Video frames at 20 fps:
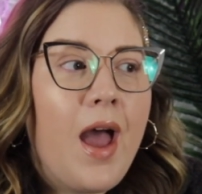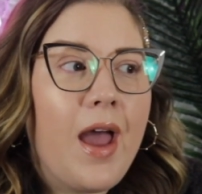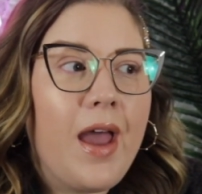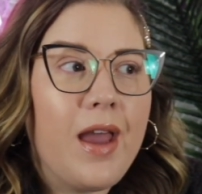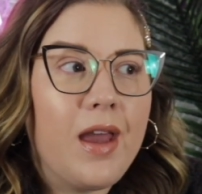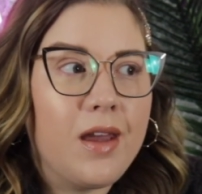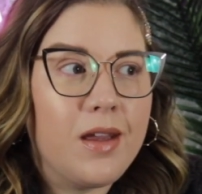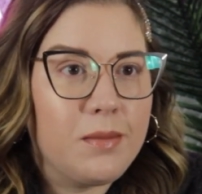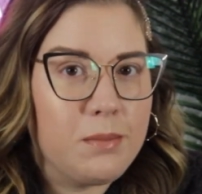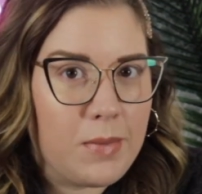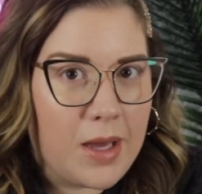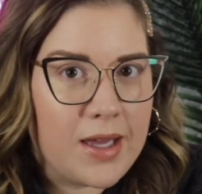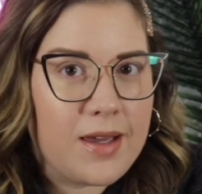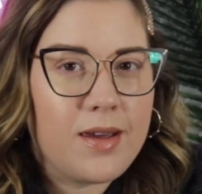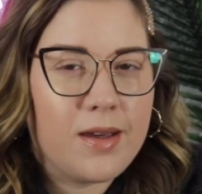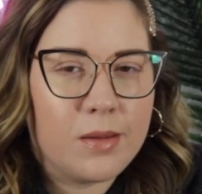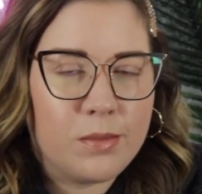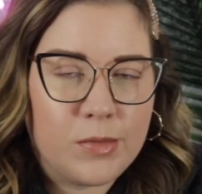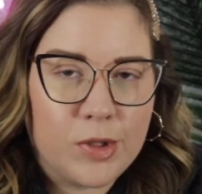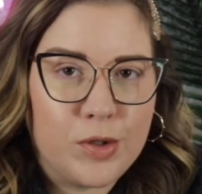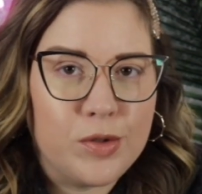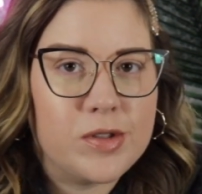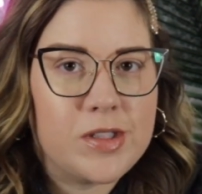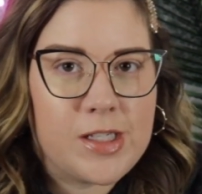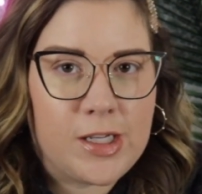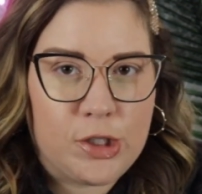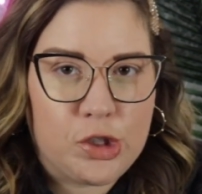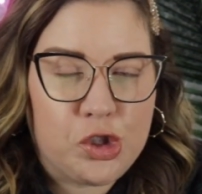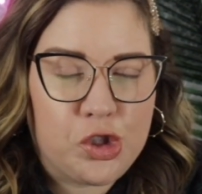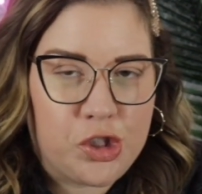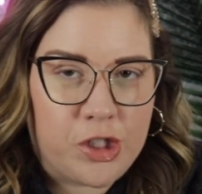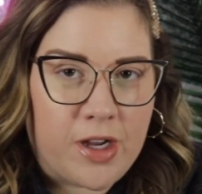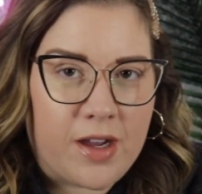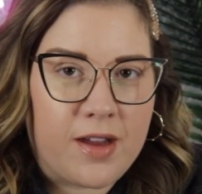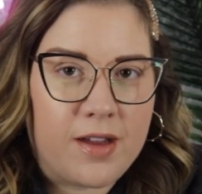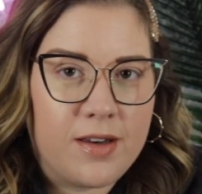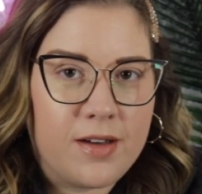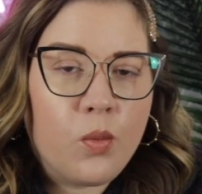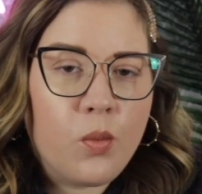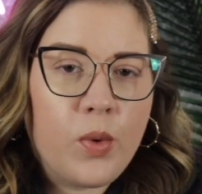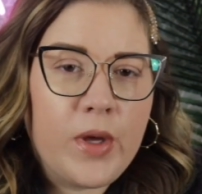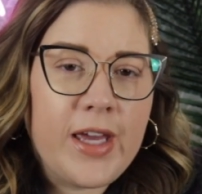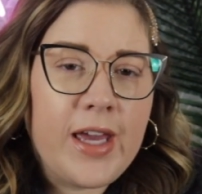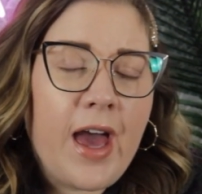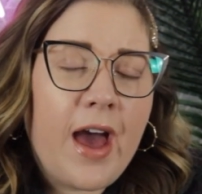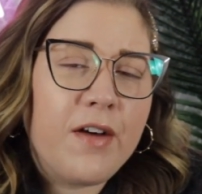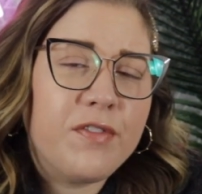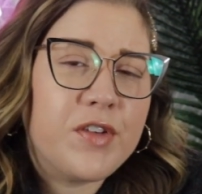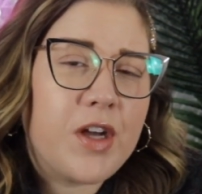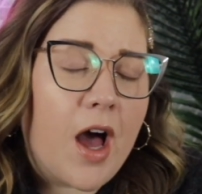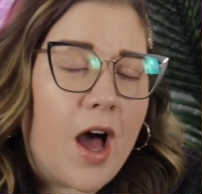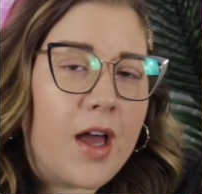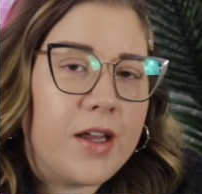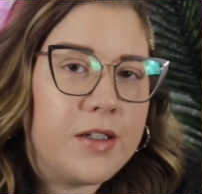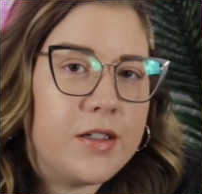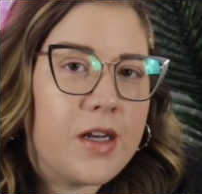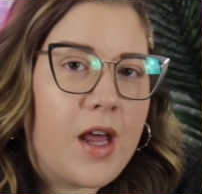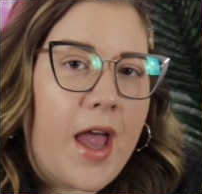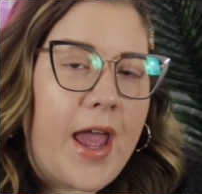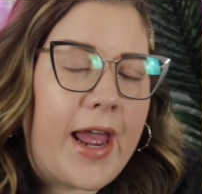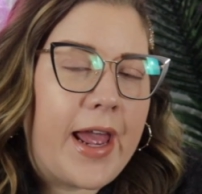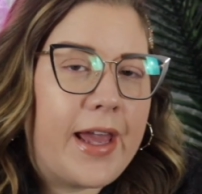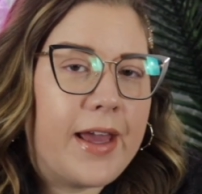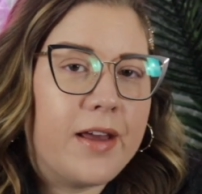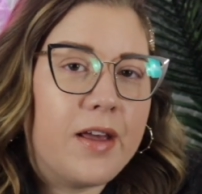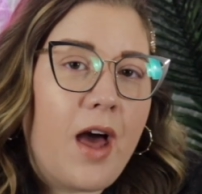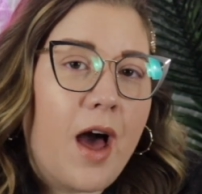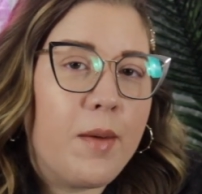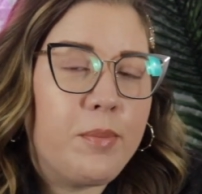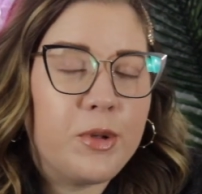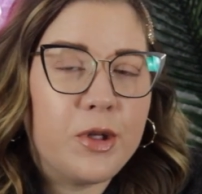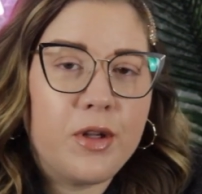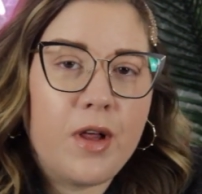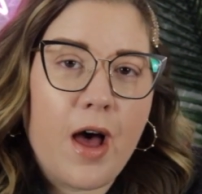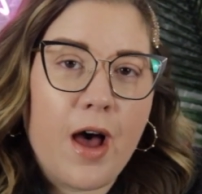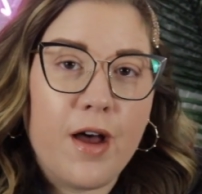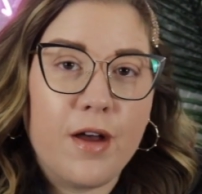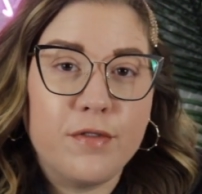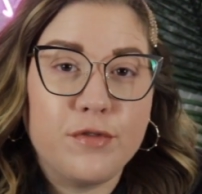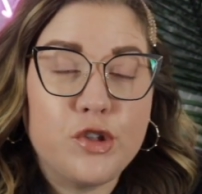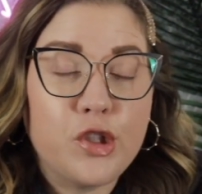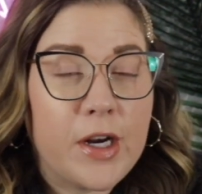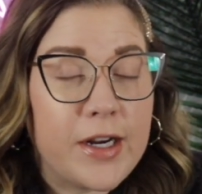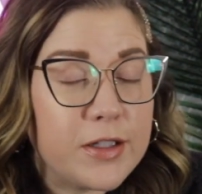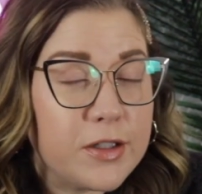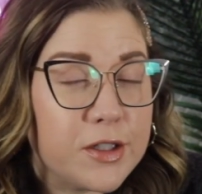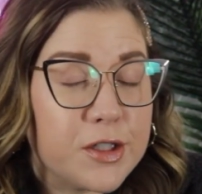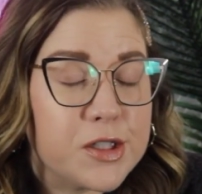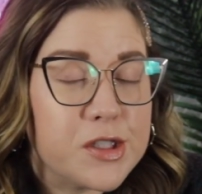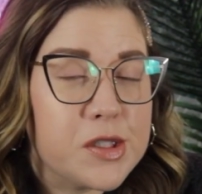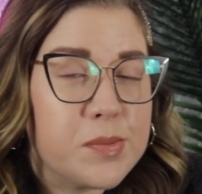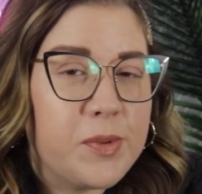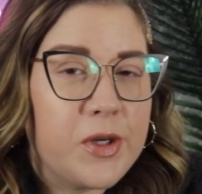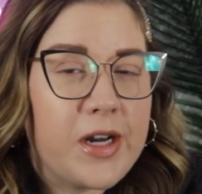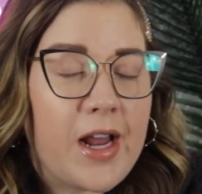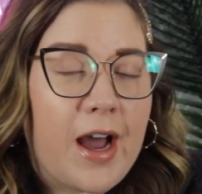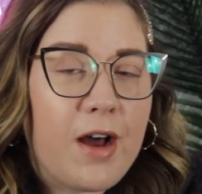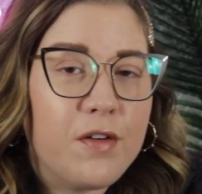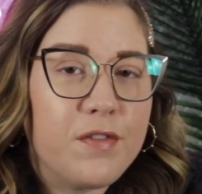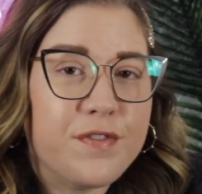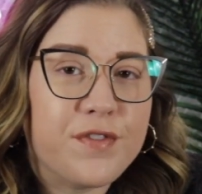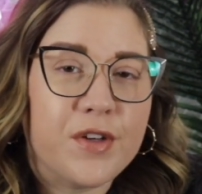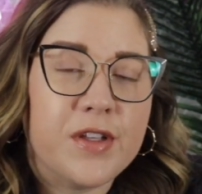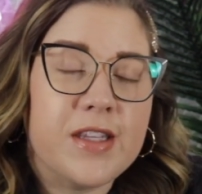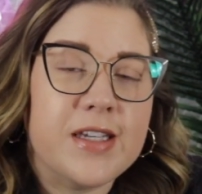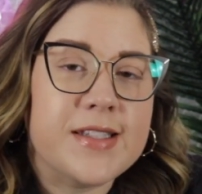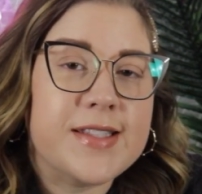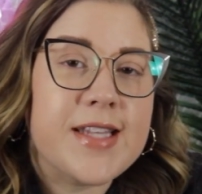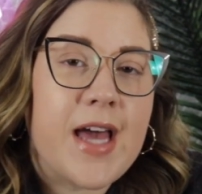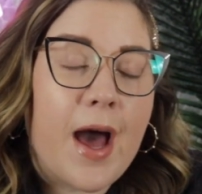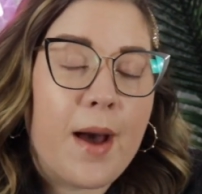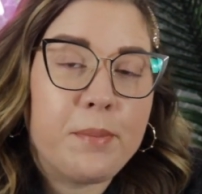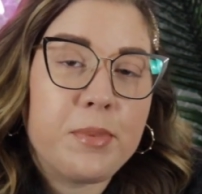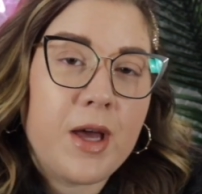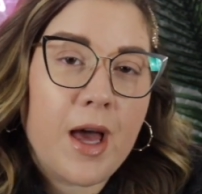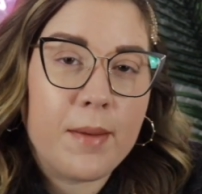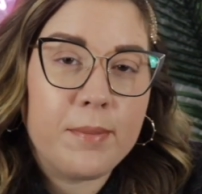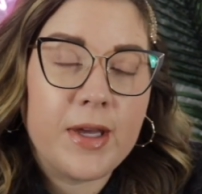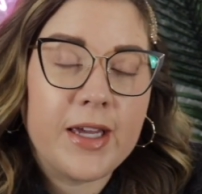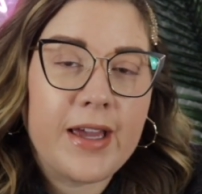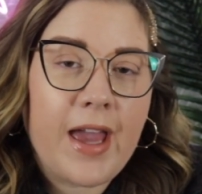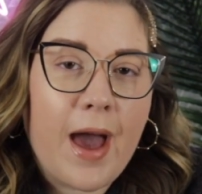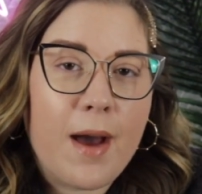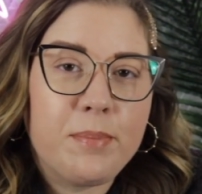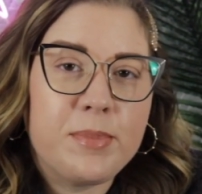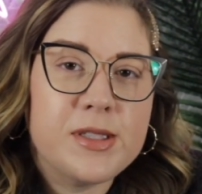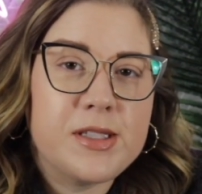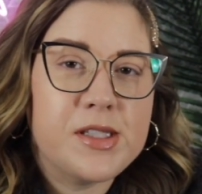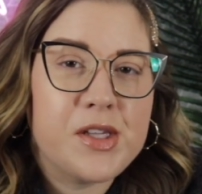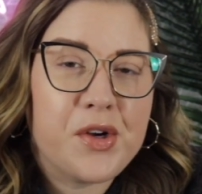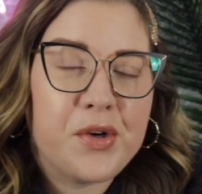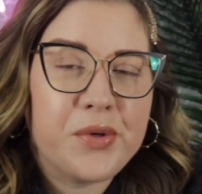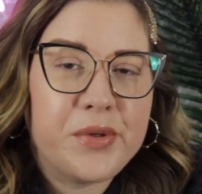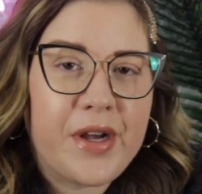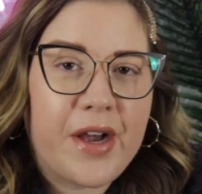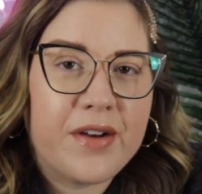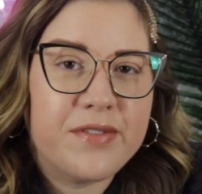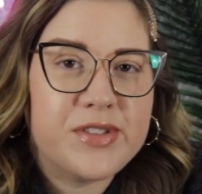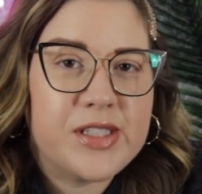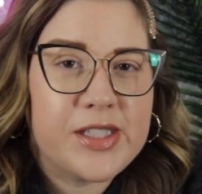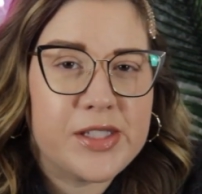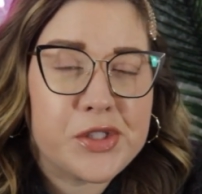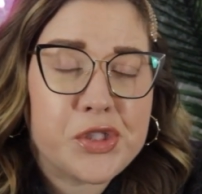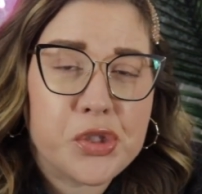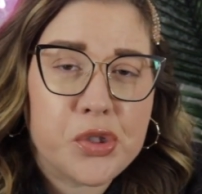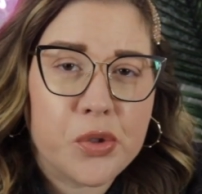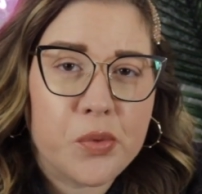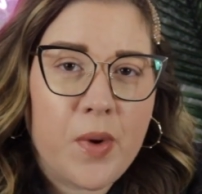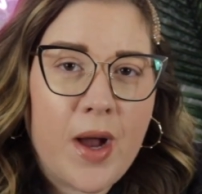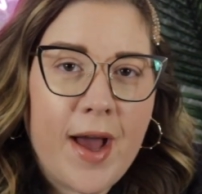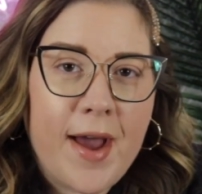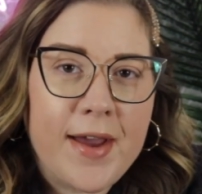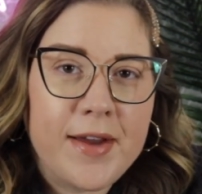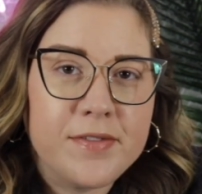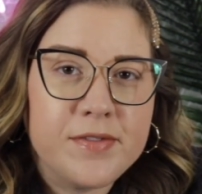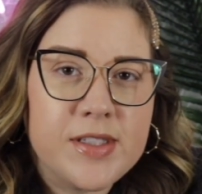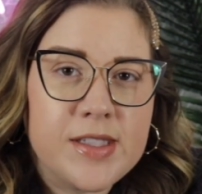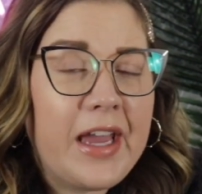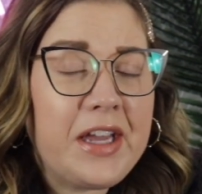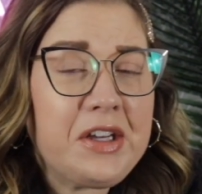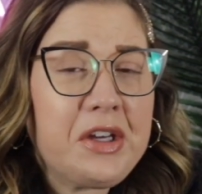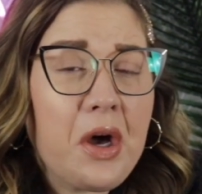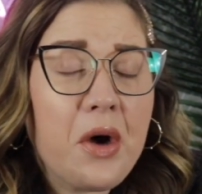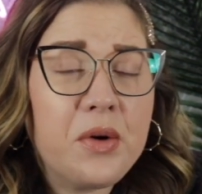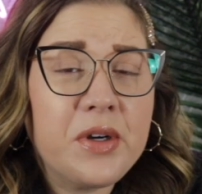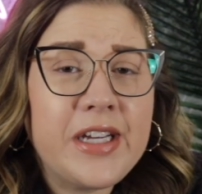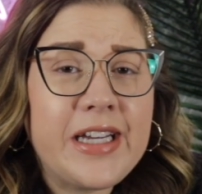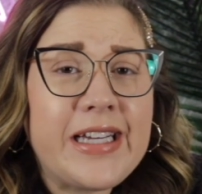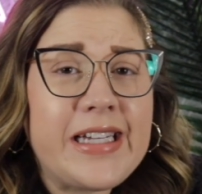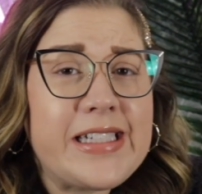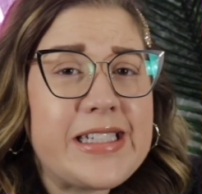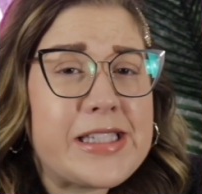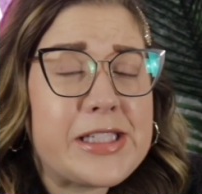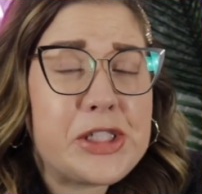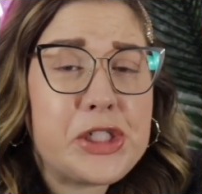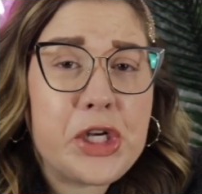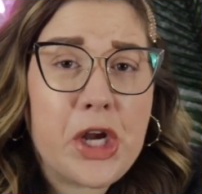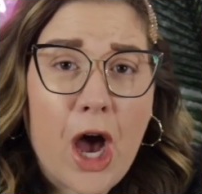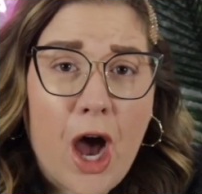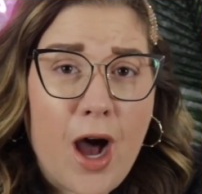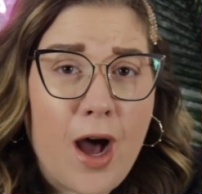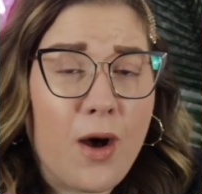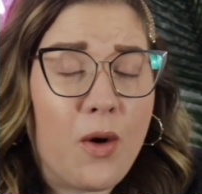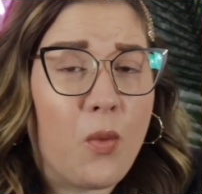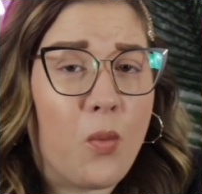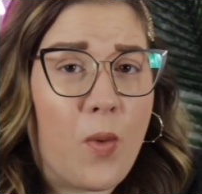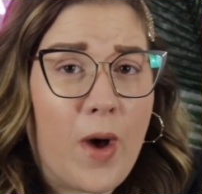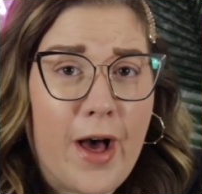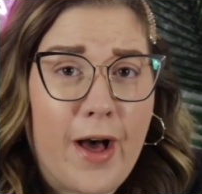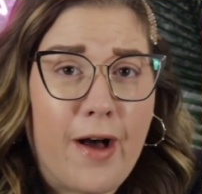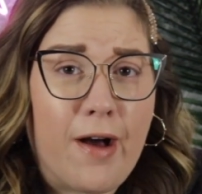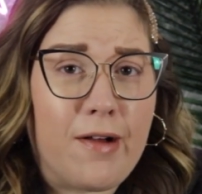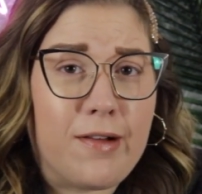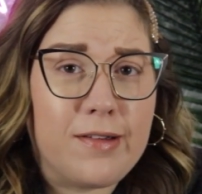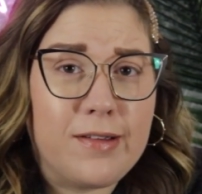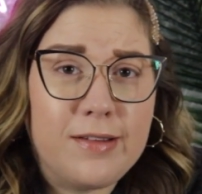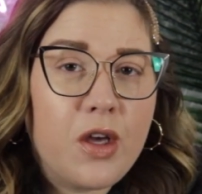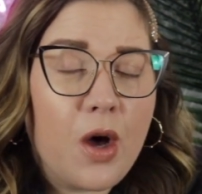and make him lose his shit. We have gotten a couple of trailers put out for this upcoming episode of Sister Wives, and Kody is not well.